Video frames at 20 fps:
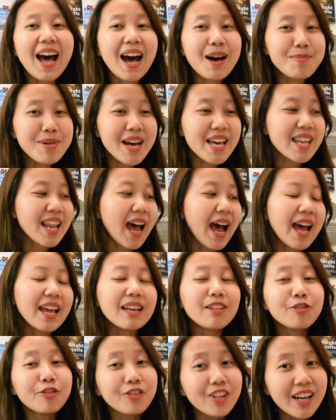but
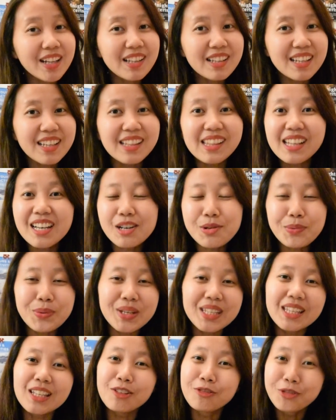I fell in love
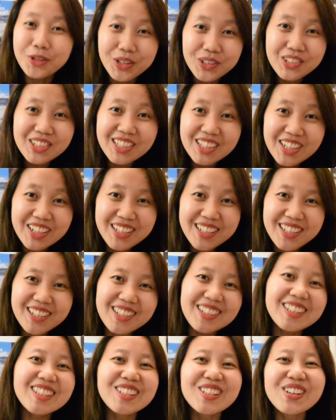with the Rose
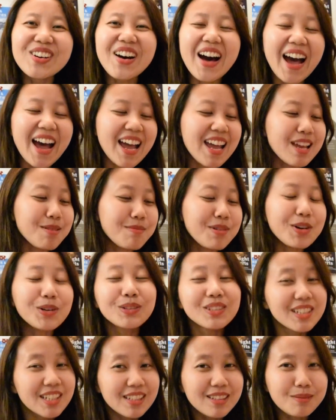Turtle, so I
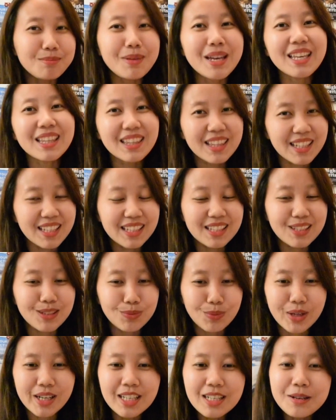just made this
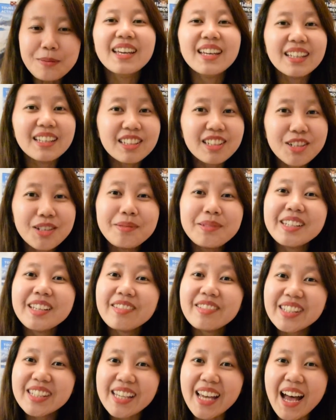one. In terms
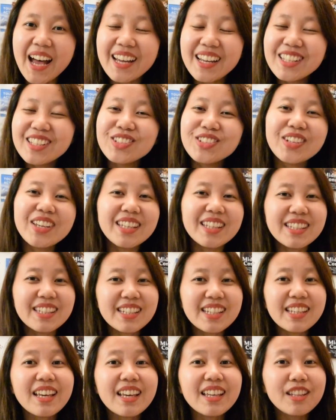of size, you can
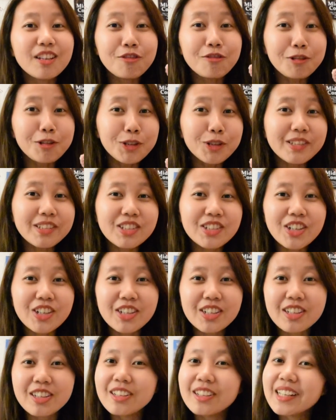see the Rose
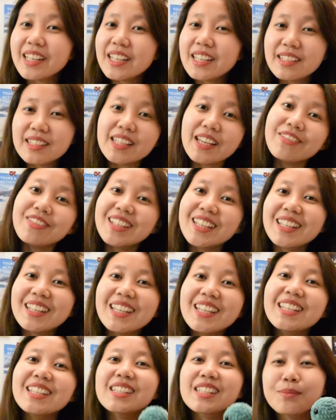Turtle is
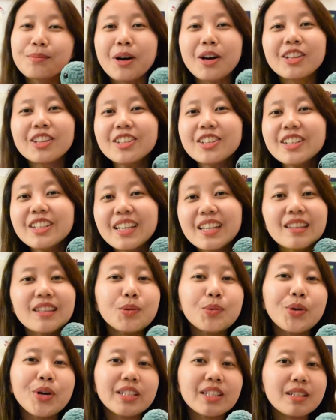definitely smaller than the
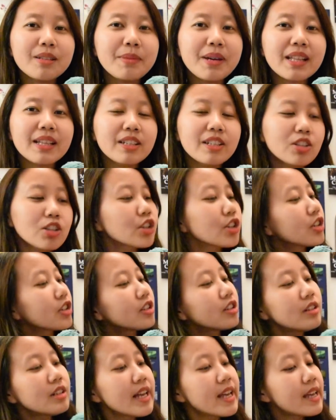watermelon
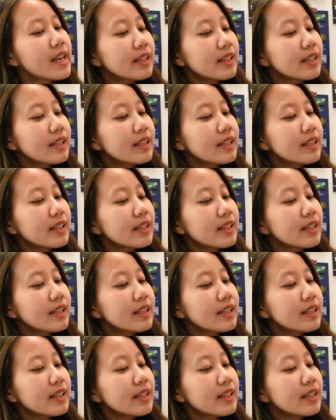turtle.